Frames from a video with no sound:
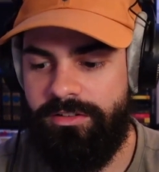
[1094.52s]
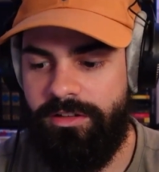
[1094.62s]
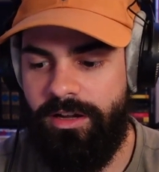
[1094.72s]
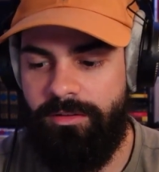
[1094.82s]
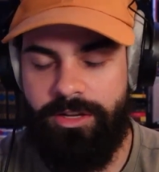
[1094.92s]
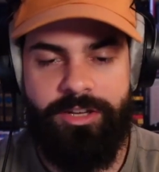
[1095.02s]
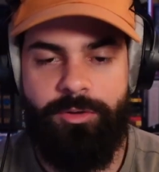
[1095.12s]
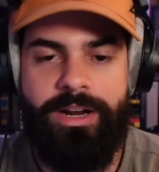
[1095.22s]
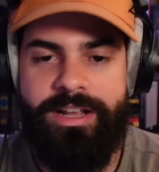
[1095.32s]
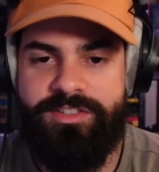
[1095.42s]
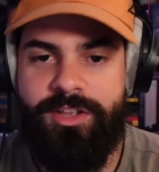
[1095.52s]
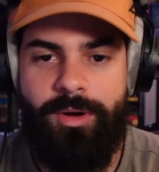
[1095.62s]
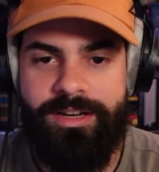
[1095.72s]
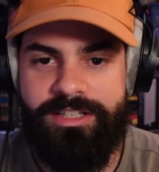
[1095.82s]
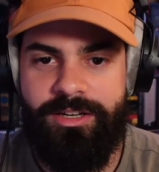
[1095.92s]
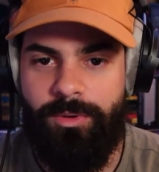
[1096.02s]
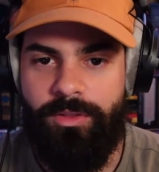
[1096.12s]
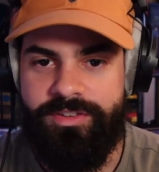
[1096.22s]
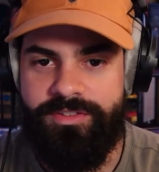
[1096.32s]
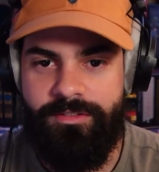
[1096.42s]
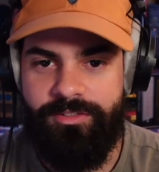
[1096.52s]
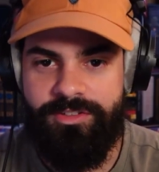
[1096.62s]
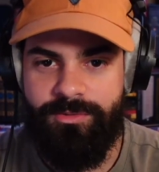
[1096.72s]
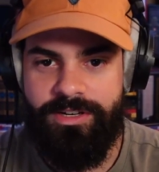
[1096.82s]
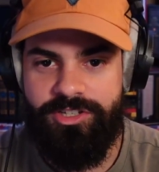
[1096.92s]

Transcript: Egwene has no idea what this stuff is, right?